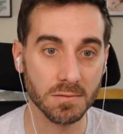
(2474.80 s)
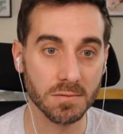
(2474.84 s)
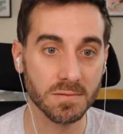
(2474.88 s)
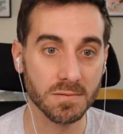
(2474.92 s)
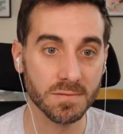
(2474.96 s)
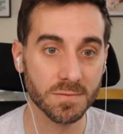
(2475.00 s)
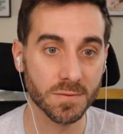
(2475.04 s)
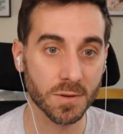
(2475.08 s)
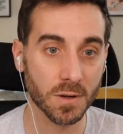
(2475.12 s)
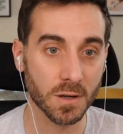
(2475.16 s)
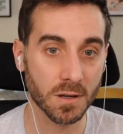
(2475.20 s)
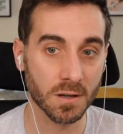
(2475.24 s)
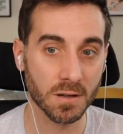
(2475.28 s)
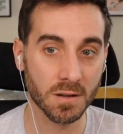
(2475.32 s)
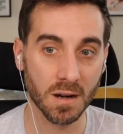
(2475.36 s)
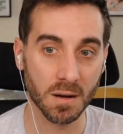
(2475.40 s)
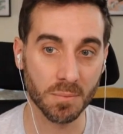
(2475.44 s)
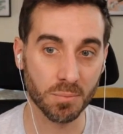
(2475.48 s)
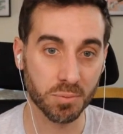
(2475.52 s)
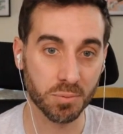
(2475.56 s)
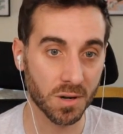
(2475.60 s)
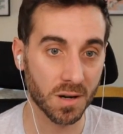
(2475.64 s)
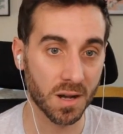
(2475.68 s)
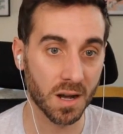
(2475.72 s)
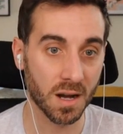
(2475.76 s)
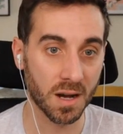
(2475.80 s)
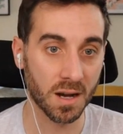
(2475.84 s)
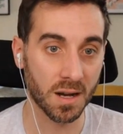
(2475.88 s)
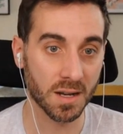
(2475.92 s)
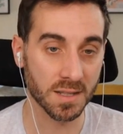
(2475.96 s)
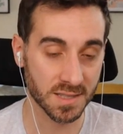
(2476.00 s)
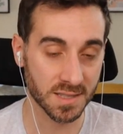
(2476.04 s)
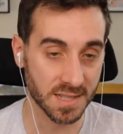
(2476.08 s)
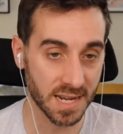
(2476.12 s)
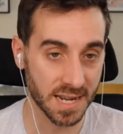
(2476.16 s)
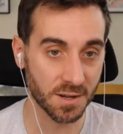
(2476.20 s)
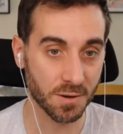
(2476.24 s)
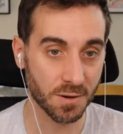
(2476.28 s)
for a
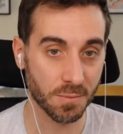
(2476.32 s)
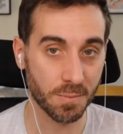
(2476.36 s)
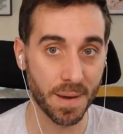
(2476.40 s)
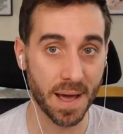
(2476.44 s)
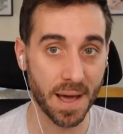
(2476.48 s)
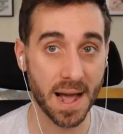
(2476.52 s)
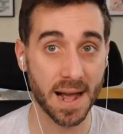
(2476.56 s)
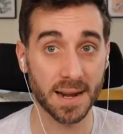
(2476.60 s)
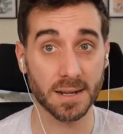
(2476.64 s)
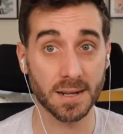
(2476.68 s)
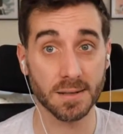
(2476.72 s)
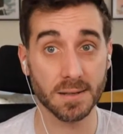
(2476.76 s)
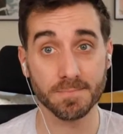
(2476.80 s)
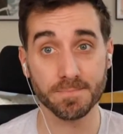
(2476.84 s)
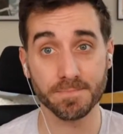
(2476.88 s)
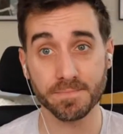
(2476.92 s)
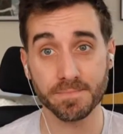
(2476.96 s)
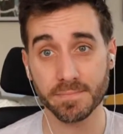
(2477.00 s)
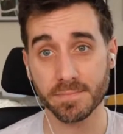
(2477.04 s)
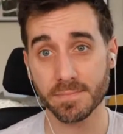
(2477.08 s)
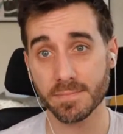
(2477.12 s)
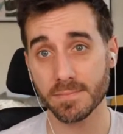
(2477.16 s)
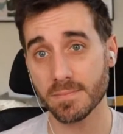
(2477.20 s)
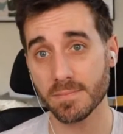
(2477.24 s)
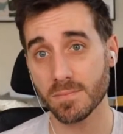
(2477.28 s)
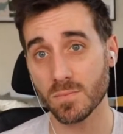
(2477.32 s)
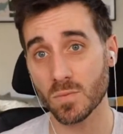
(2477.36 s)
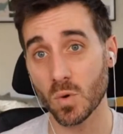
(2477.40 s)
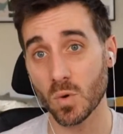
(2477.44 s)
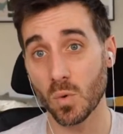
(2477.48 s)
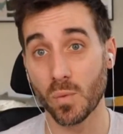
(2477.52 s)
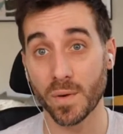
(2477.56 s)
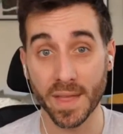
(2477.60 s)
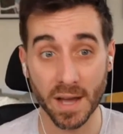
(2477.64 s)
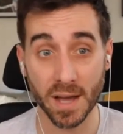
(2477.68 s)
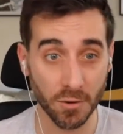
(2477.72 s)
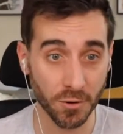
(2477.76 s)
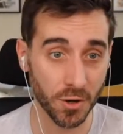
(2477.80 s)
standard pack
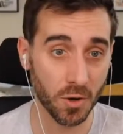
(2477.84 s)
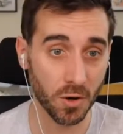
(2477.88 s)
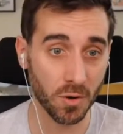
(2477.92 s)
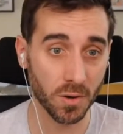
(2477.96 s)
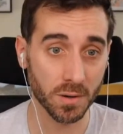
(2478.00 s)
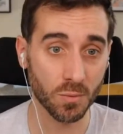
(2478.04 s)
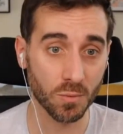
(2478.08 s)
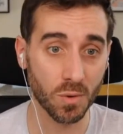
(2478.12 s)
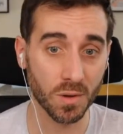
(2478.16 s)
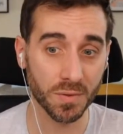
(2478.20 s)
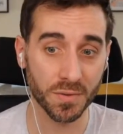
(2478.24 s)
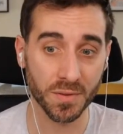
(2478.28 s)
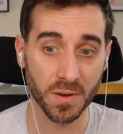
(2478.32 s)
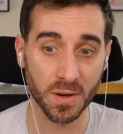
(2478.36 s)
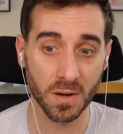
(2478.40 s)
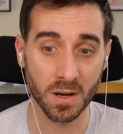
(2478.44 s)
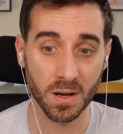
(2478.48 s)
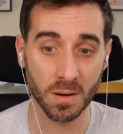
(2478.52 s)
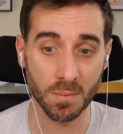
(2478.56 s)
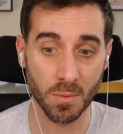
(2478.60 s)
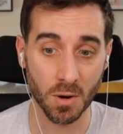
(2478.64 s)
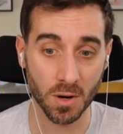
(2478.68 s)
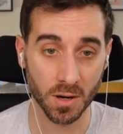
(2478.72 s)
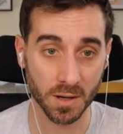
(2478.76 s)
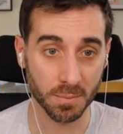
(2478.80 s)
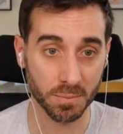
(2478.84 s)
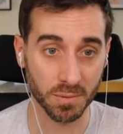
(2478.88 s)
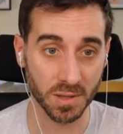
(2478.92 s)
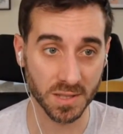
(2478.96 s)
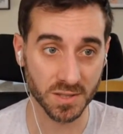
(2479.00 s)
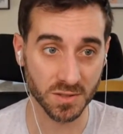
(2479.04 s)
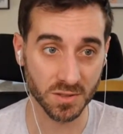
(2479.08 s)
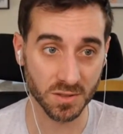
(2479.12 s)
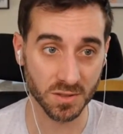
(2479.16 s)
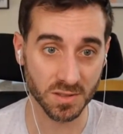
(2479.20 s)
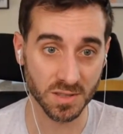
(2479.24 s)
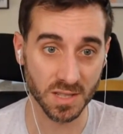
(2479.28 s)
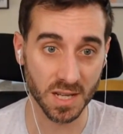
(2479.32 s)
without knowing what the
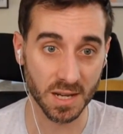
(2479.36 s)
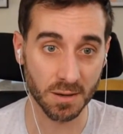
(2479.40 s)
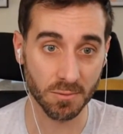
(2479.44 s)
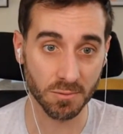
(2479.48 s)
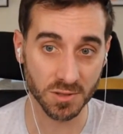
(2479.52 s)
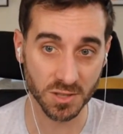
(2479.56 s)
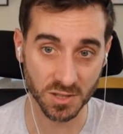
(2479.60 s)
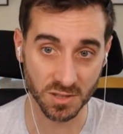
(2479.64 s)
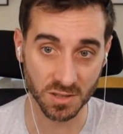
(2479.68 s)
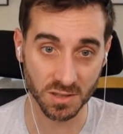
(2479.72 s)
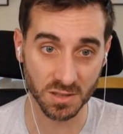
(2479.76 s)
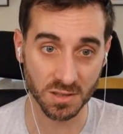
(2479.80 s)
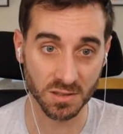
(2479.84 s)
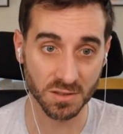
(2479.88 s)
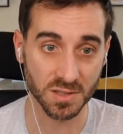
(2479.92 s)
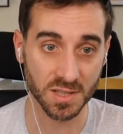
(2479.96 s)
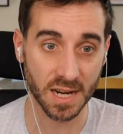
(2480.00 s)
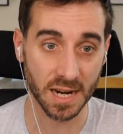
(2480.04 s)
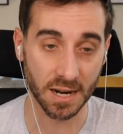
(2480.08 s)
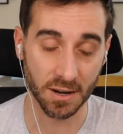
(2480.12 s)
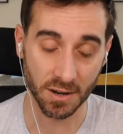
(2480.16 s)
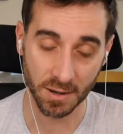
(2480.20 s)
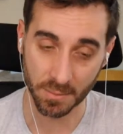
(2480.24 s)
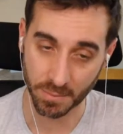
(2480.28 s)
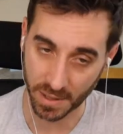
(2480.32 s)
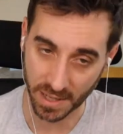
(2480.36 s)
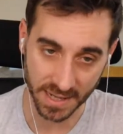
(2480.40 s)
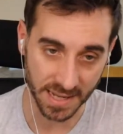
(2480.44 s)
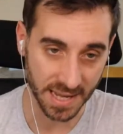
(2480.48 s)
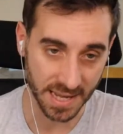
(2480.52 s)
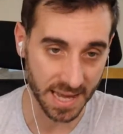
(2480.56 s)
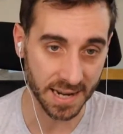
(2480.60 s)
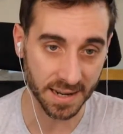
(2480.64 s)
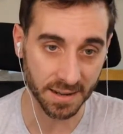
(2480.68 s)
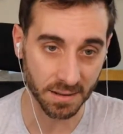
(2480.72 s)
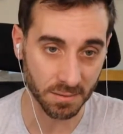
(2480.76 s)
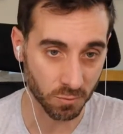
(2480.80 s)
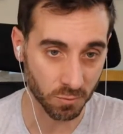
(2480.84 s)
marketplace looks like, which is a little scary, but I
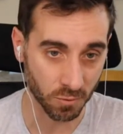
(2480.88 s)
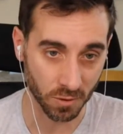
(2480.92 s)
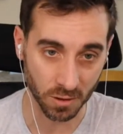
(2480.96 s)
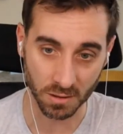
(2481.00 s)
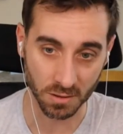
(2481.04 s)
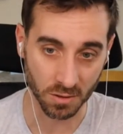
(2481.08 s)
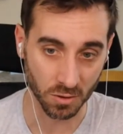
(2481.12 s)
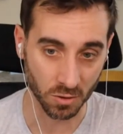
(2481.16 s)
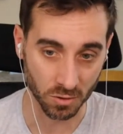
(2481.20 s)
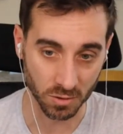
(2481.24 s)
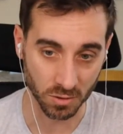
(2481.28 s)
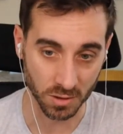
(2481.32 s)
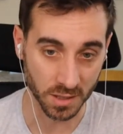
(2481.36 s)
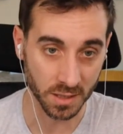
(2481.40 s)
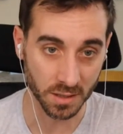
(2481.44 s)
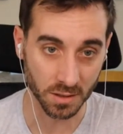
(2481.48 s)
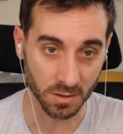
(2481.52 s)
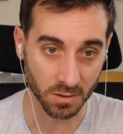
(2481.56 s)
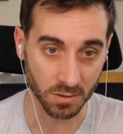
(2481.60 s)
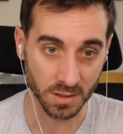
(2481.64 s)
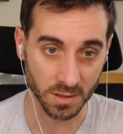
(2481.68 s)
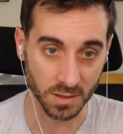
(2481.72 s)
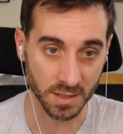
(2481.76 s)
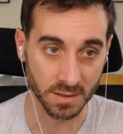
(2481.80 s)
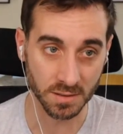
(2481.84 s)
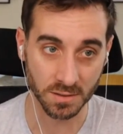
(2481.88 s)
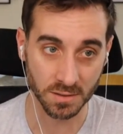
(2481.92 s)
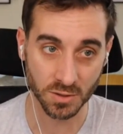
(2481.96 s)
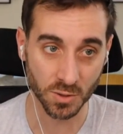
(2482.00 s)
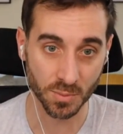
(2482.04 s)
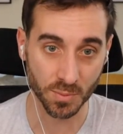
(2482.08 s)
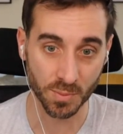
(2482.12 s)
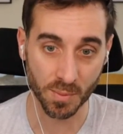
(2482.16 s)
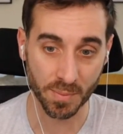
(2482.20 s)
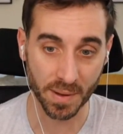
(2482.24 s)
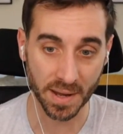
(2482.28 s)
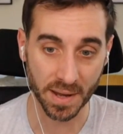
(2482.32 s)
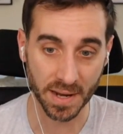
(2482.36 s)
get it. We're early
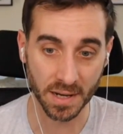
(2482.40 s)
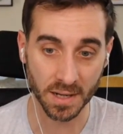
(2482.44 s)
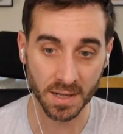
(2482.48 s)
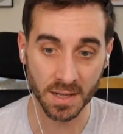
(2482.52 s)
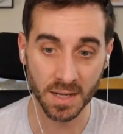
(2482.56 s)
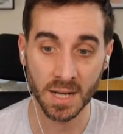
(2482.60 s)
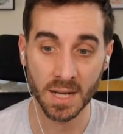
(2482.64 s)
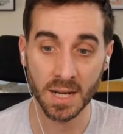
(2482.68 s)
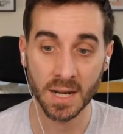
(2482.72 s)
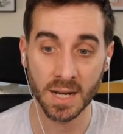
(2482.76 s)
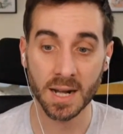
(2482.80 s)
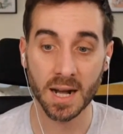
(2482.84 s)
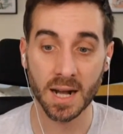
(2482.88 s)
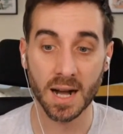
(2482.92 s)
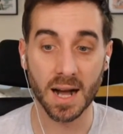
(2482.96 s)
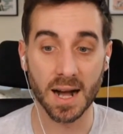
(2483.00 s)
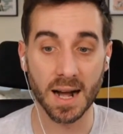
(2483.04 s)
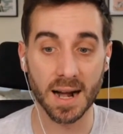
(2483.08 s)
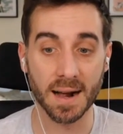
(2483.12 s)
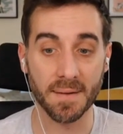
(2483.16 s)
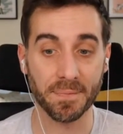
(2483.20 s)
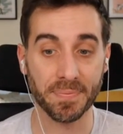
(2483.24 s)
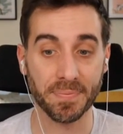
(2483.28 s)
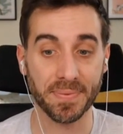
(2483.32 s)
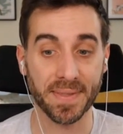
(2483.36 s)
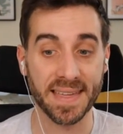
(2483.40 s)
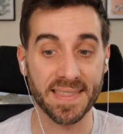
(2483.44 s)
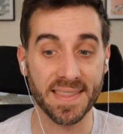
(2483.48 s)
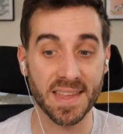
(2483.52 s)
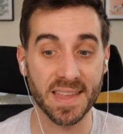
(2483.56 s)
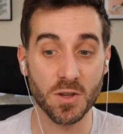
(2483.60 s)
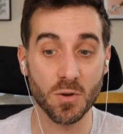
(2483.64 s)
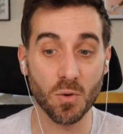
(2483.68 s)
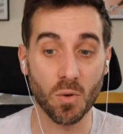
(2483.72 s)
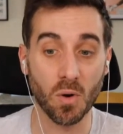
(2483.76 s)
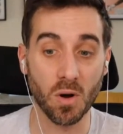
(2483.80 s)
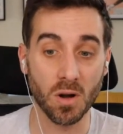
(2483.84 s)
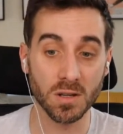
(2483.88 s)
super beta. And then
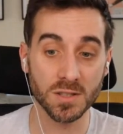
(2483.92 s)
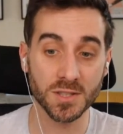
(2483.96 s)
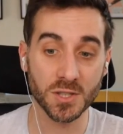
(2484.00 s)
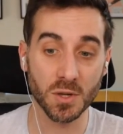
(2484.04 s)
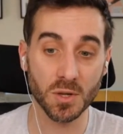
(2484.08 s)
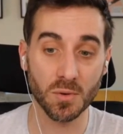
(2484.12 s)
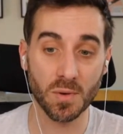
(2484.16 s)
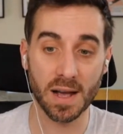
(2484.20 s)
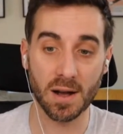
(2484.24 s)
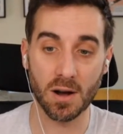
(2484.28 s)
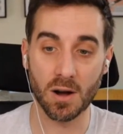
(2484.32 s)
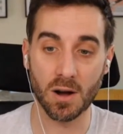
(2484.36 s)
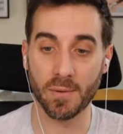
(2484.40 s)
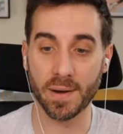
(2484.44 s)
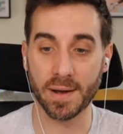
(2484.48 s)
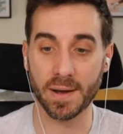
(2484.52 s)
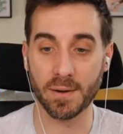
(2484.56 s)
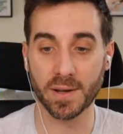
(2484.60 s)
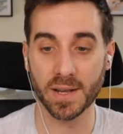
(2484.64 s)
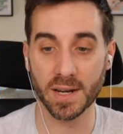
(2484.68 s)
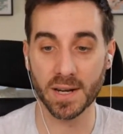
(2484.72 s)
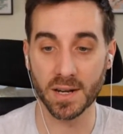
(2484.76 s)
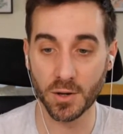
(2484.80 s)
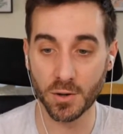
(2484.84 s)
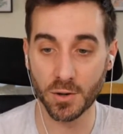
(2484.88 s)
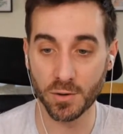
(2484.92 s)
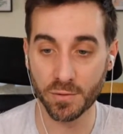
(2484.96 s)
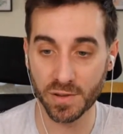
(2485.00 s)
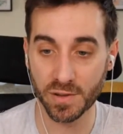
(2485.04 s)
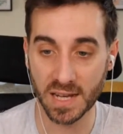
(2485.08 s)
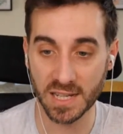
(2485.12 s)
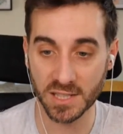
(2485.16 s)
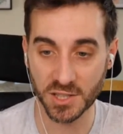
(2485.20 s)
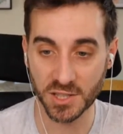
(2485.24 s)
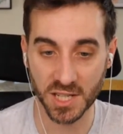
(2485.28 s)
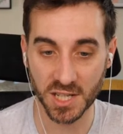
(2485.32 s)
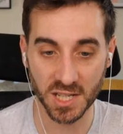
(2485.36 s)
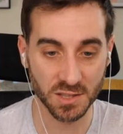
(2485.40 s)
you also have, oh, wait, we got a new
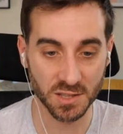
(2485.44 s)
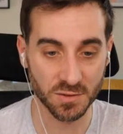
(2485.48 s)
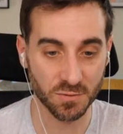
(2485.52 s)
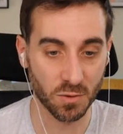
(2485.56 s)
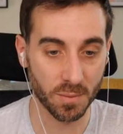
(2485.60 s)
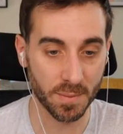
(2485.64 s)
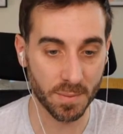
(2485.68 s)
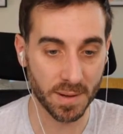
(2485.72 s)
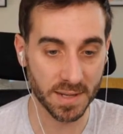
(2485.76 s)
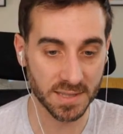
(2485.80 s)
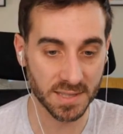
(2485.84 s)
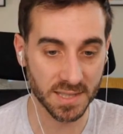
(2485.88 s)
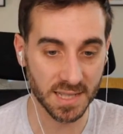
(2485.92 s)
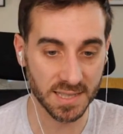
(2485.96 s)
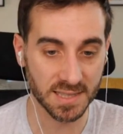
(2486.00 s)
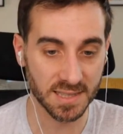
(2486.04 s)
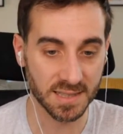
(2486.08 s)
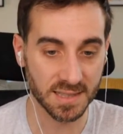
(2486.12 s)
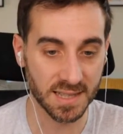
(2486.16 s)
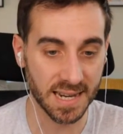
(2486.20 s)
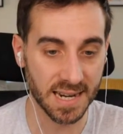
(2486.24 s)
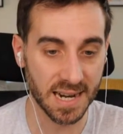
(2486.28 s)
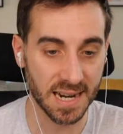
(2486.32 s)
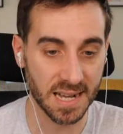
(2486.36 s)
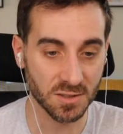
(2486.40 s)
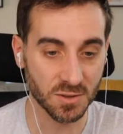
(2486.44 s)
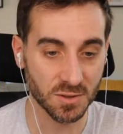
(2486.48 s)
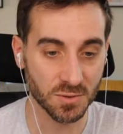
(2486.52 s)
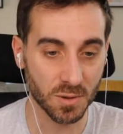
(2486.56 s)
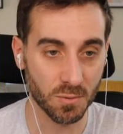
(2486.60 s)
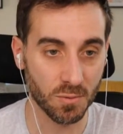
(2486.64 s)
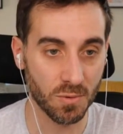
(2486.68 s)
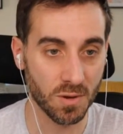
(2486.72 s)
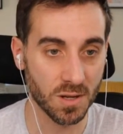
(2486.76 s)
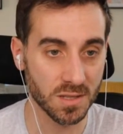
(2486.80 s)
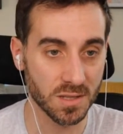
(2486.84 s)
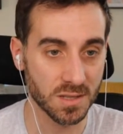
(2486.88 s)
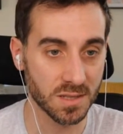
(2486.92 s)
flash challenge format tonight. Did they announce what
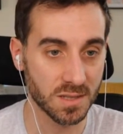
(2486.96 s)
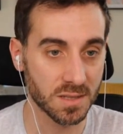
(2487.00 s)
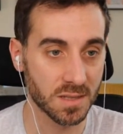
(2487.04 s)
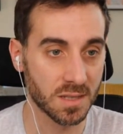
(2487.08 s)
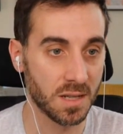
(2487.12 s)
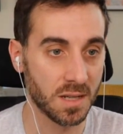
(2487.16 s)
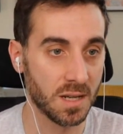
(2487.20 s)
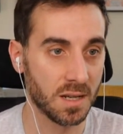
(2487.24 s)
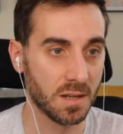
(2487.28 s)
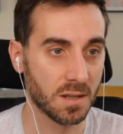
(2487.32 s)
it was?